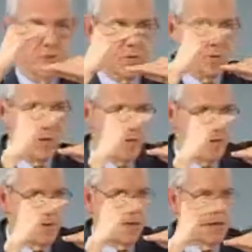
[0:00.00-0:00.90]
world.
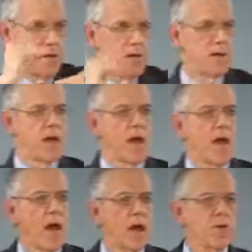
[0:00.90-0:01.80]
Now,
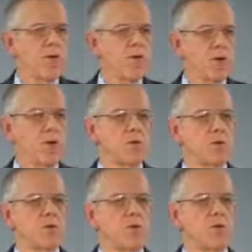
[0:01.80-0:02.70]
how do you know
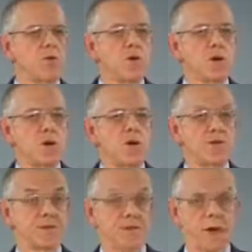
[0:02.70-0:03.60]
that the two are
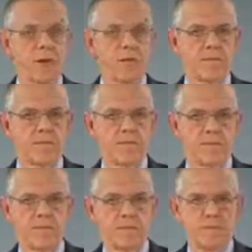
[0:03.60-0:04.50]
the same?
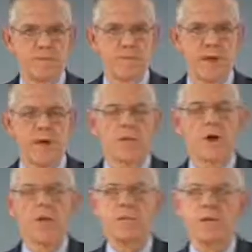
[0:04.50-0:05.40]

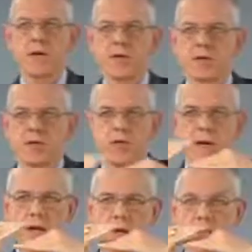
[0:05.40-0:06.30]
Problem is that you've
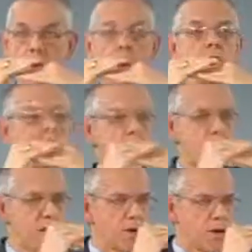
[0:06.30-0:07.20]
got to have an
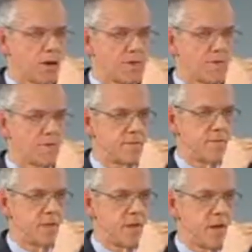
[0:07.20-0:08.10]
overlap period.
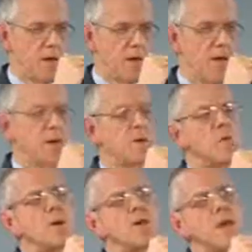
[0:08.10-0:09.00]
And
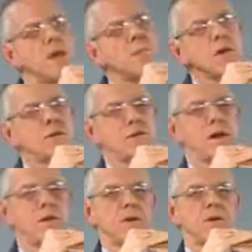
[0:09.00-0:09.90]
one of the email
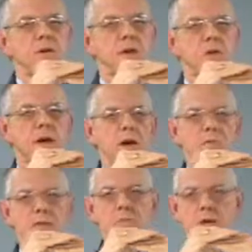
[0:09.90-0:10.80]
traffic that came out
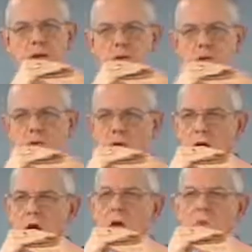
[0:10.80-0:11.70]
of the Britain, the
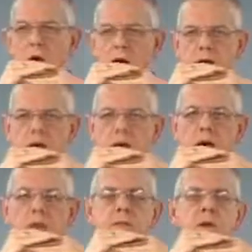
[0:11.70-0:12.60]
UK, was
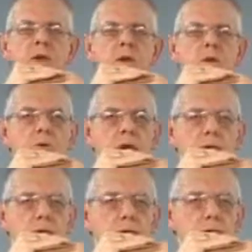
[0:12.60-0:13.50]
that they
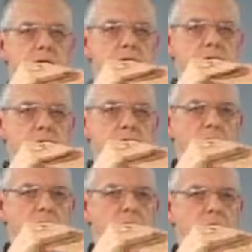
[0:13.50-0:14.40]
noticed that the surrogate
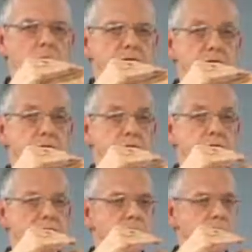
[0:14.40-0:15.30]
data was
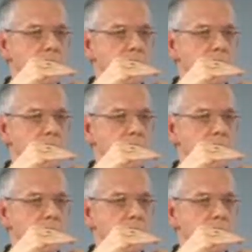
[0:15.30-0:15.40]
diverging